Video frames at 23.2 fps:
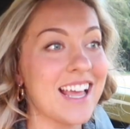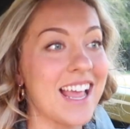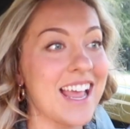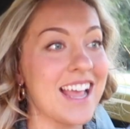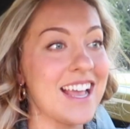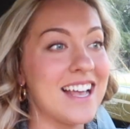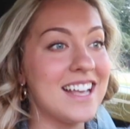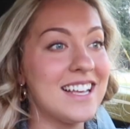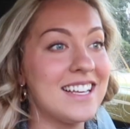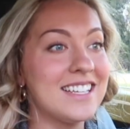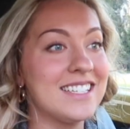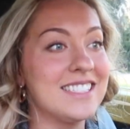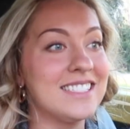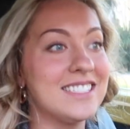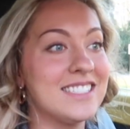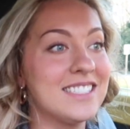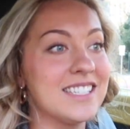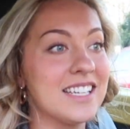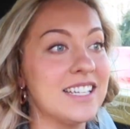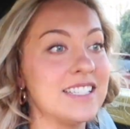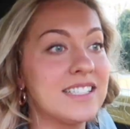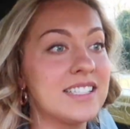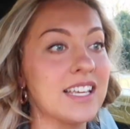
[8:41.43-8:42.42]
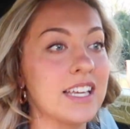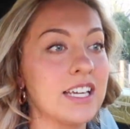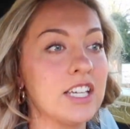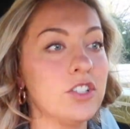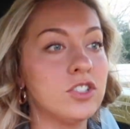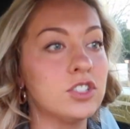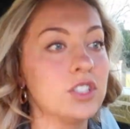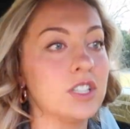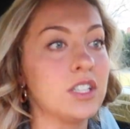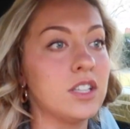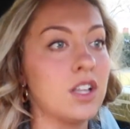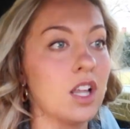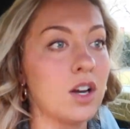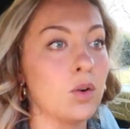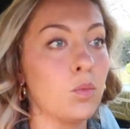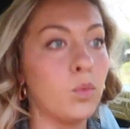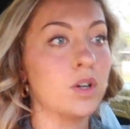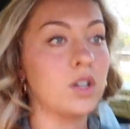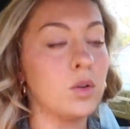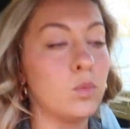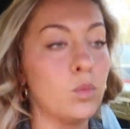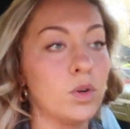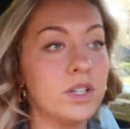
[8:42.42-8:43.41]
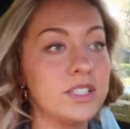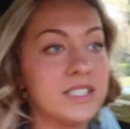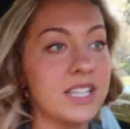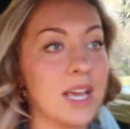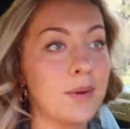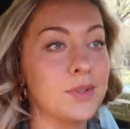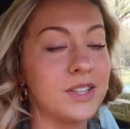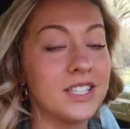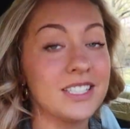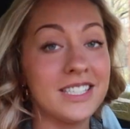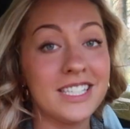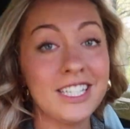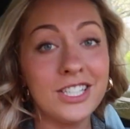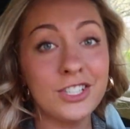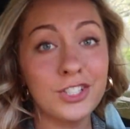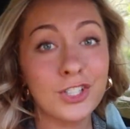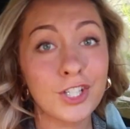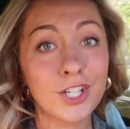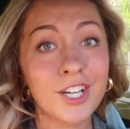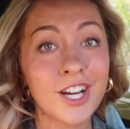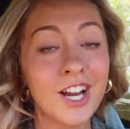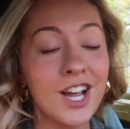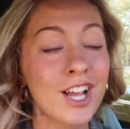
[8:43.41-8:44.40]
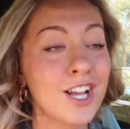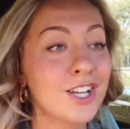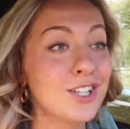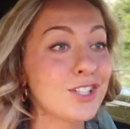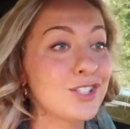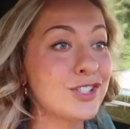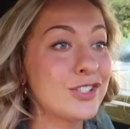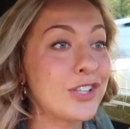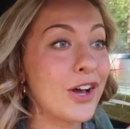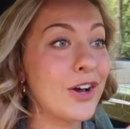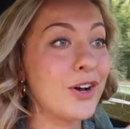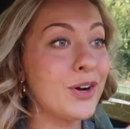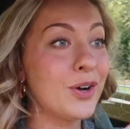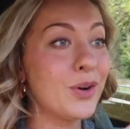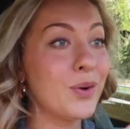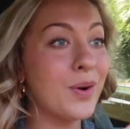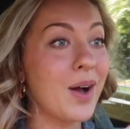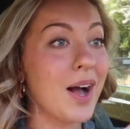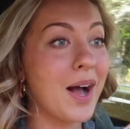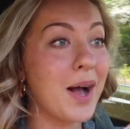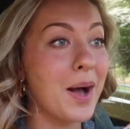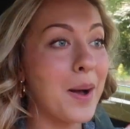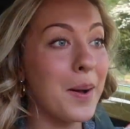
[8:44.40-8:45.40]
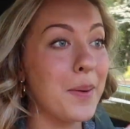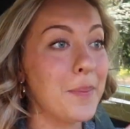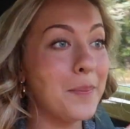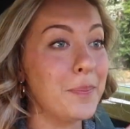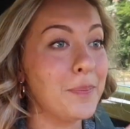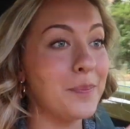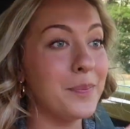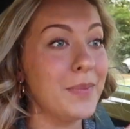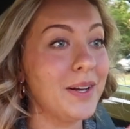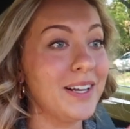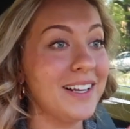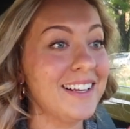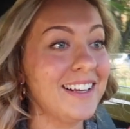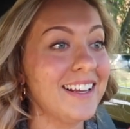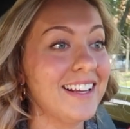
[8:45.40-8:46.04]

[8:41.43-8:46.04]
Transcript: and it's like usually a lot of one-on-one -on -one time with the teacher so um,